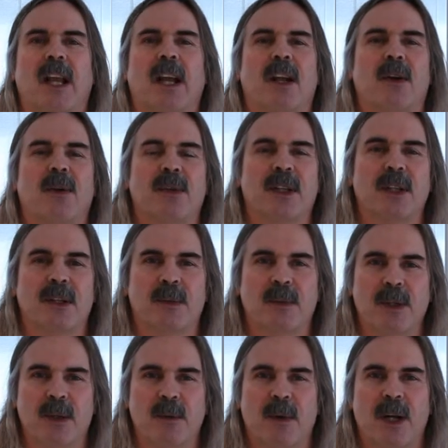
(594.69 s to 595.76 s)
and I don't think you
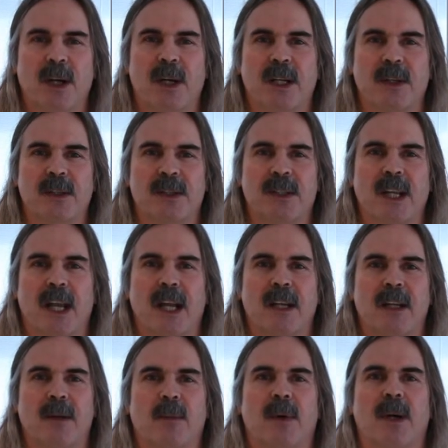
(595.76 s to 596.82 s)
really want to understand
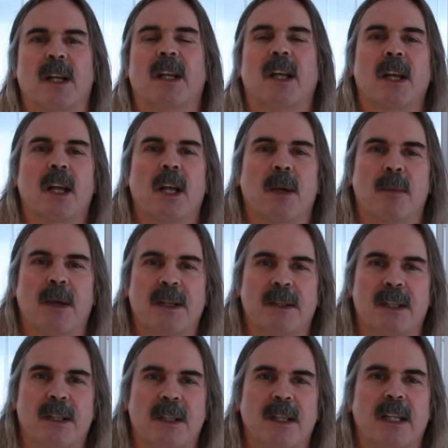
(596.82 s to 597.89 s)
it, but
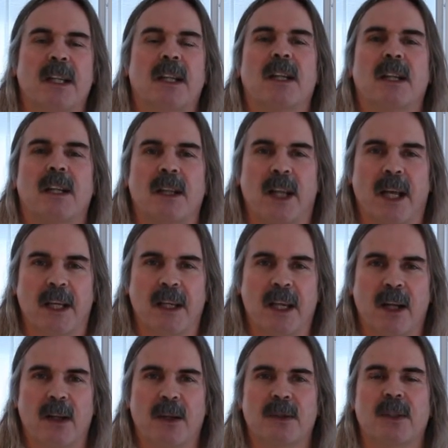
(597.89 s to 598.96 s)
basically light
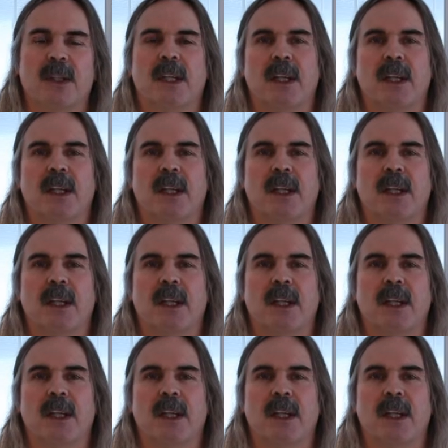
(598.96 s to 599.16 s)
yellows,